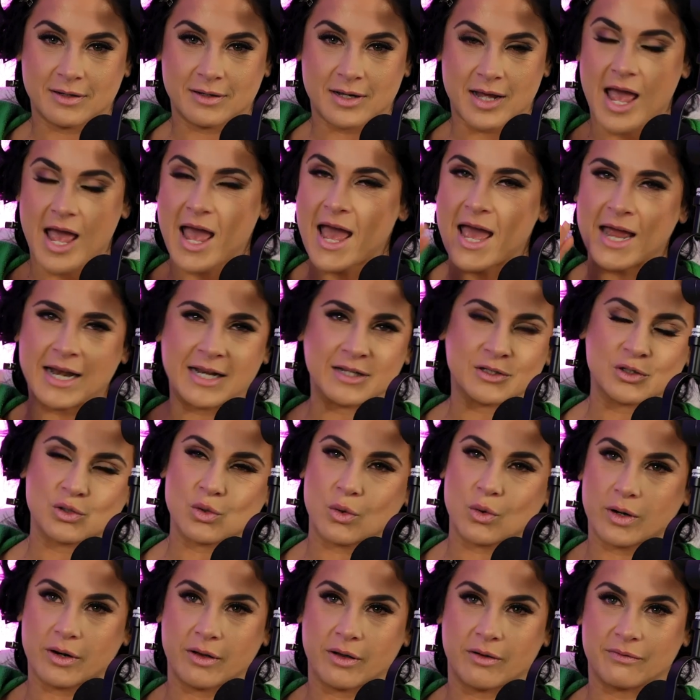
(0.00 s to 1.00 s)
any
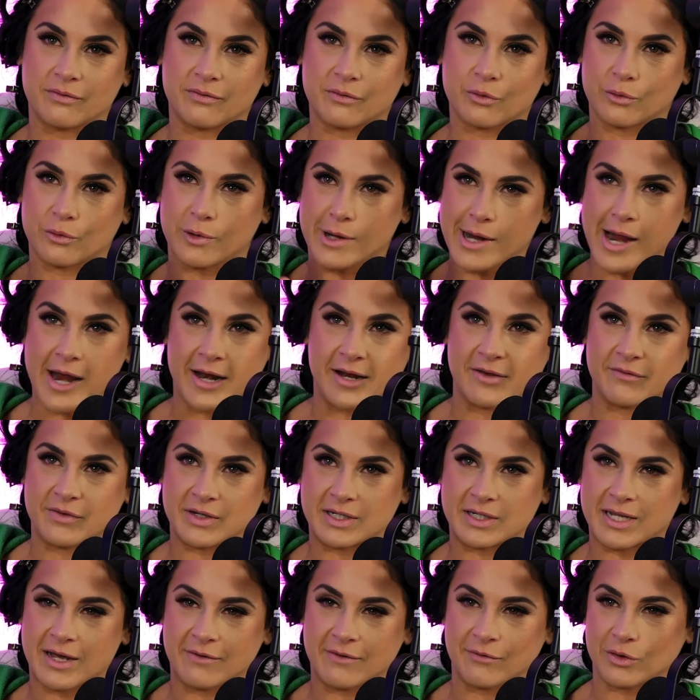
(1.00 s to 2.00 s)
sort of creative
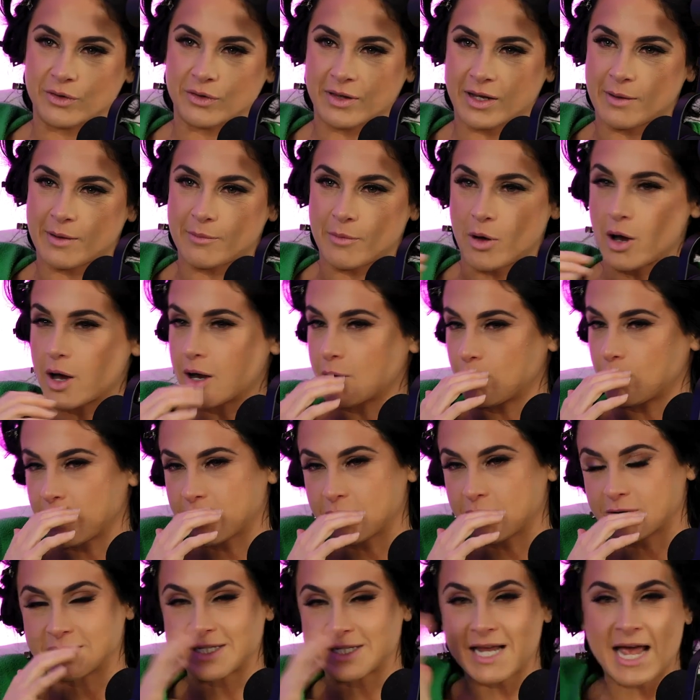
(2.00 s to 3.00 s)
endeavor that I'm on, whether
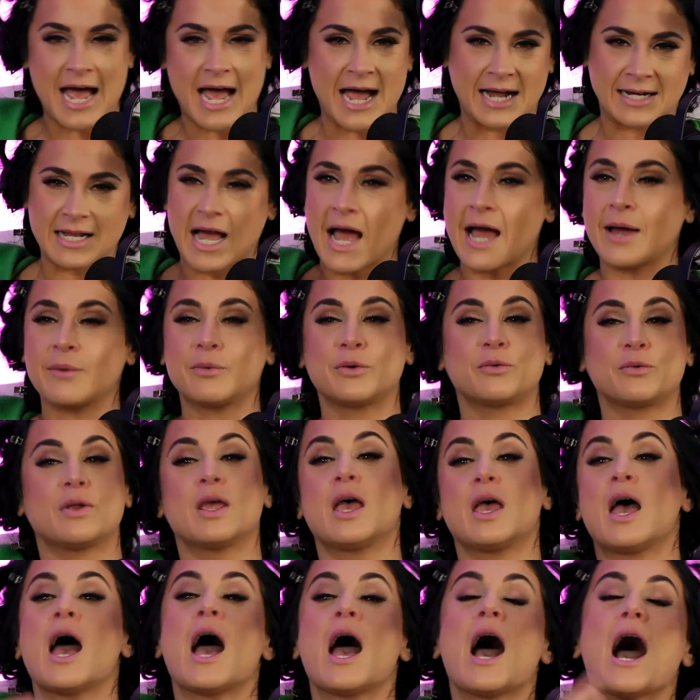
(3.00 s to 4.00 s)
it's I
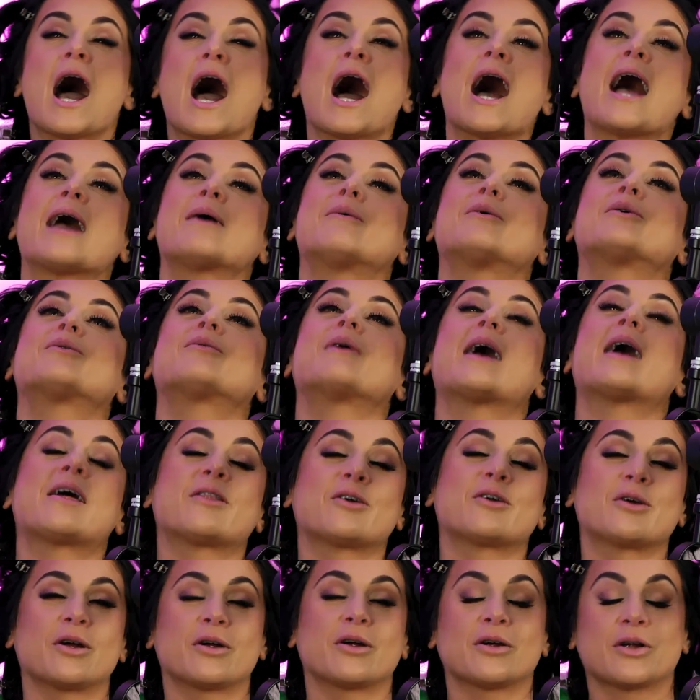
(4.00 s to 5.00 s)
would
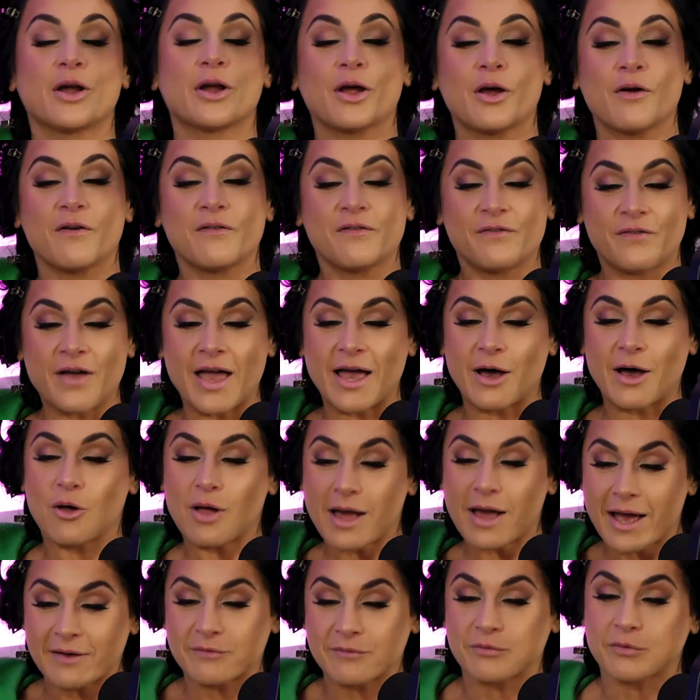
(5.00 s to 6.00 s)
rather fail
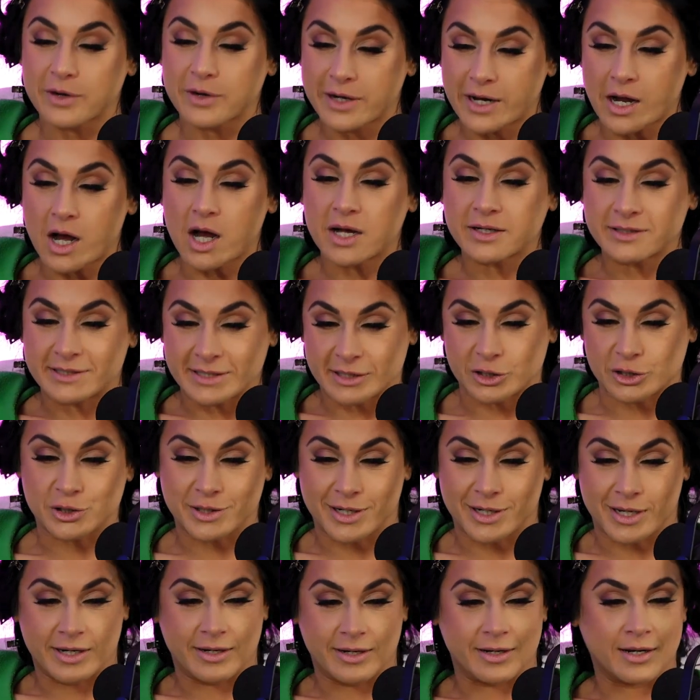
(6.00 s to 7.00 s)
every
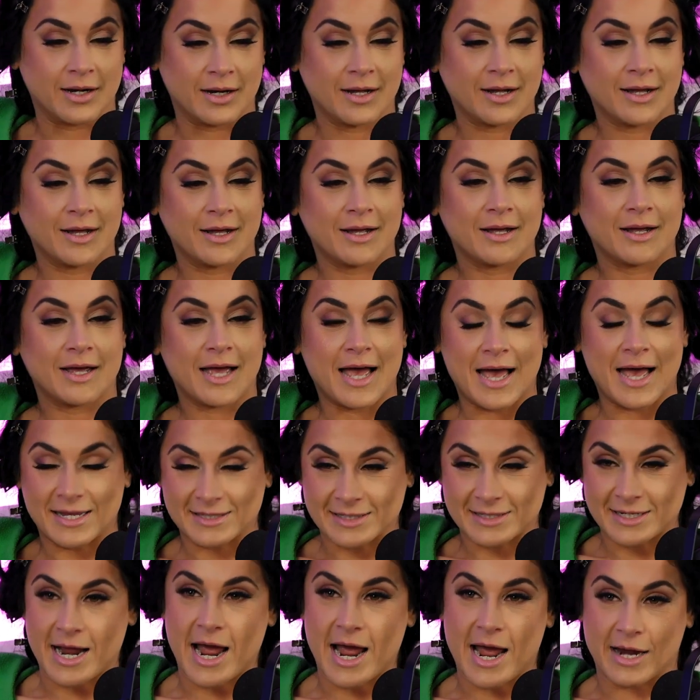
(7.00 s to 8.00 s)
audition as an
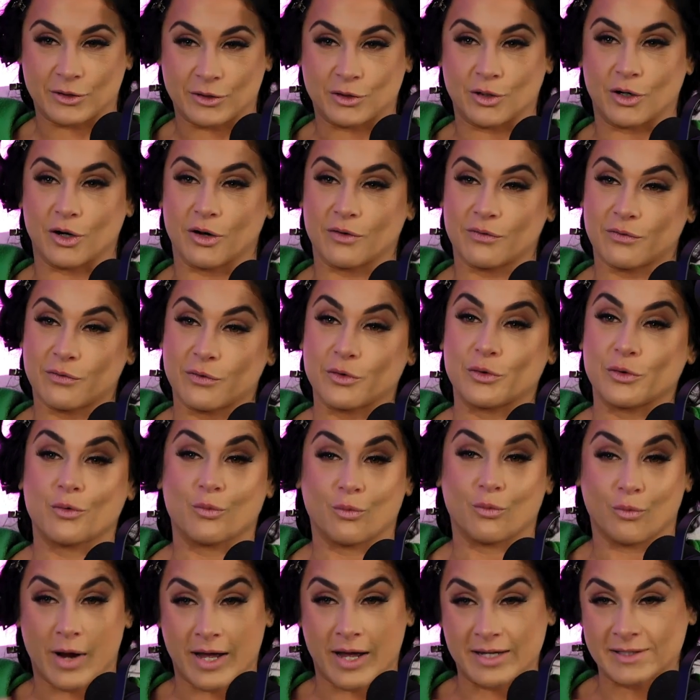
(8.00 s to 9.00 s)
actor for the
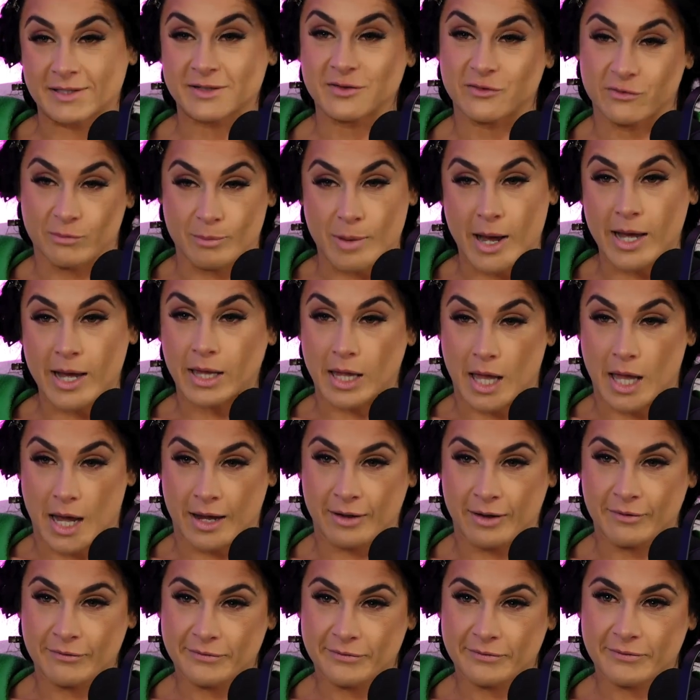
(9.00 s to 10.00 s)
rest of my
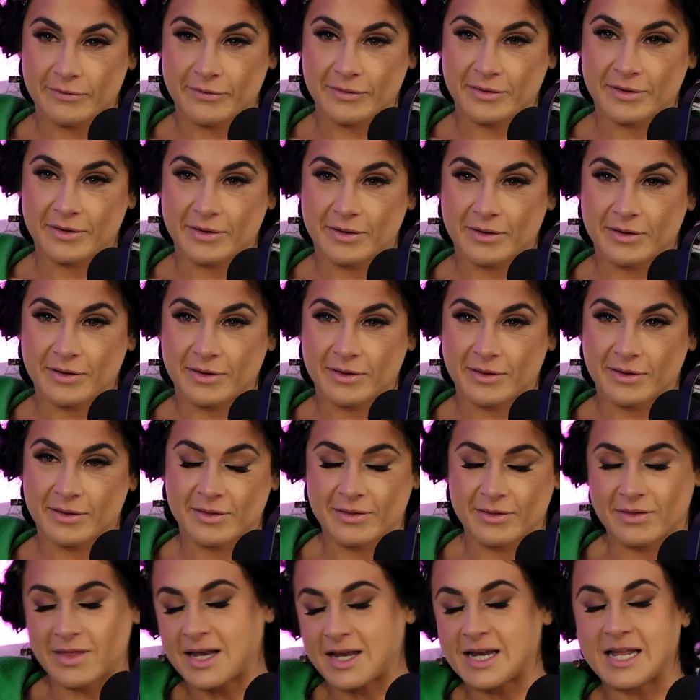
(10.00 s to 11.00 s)
life
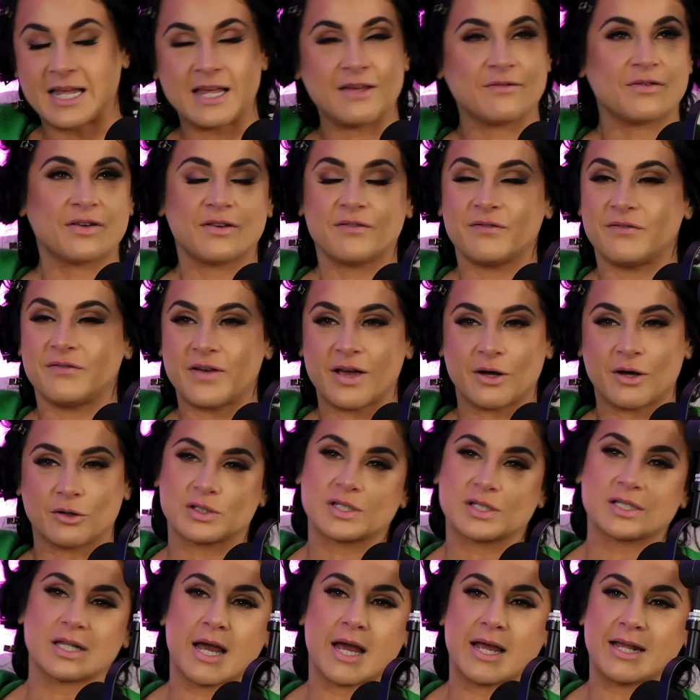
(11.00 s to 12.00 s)
than even fail
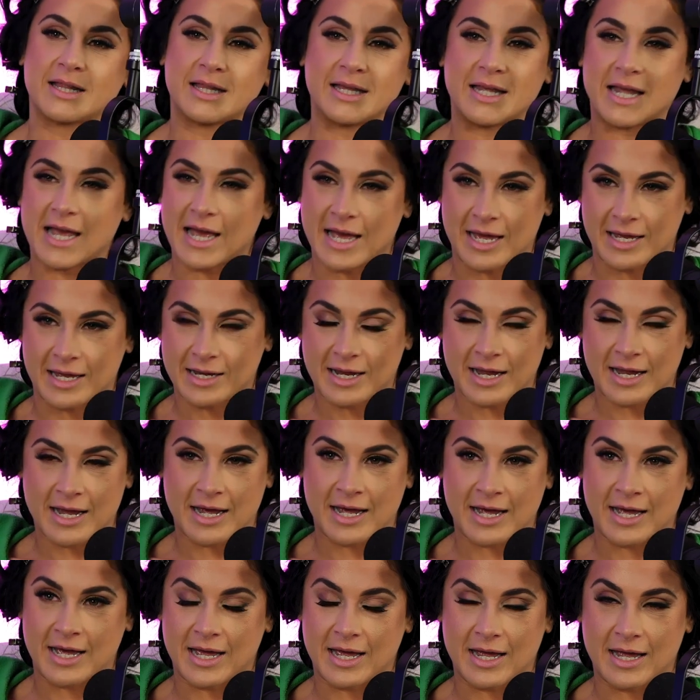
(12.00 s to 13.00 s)
slightly at
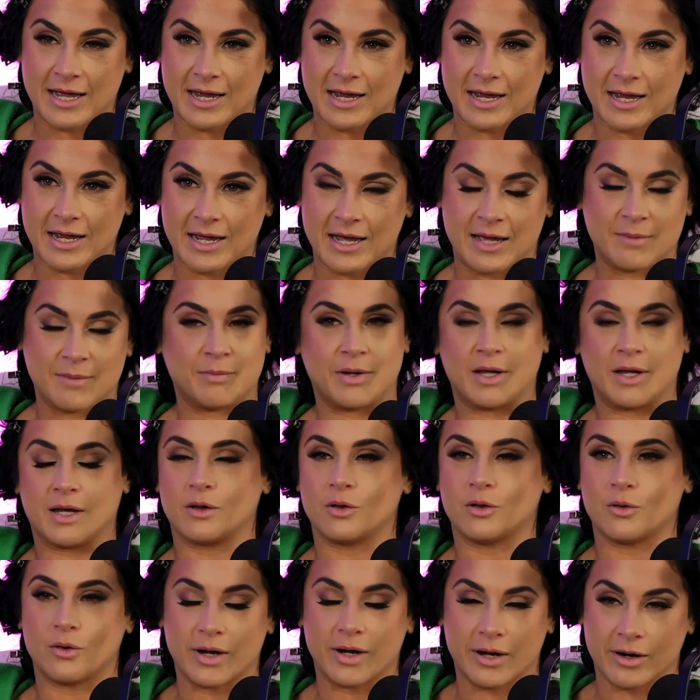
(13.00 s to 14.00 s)
being a
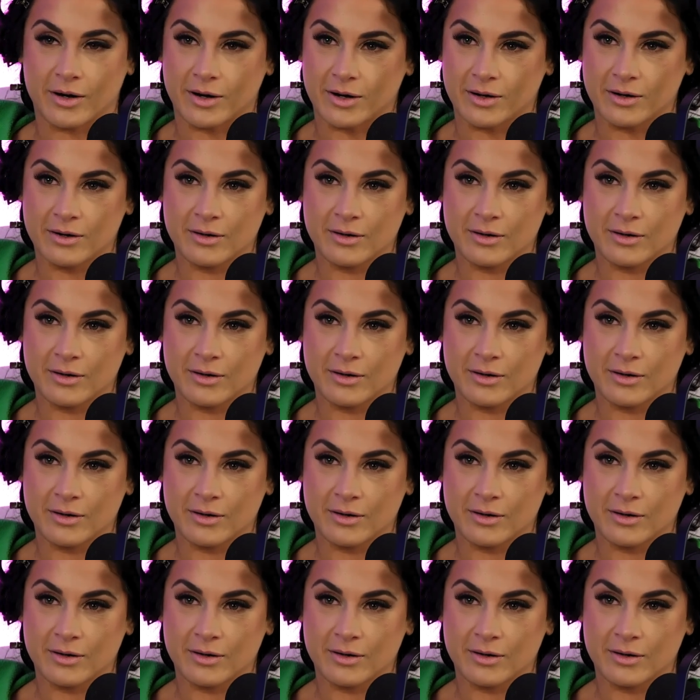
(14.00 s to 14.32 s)
lawyer.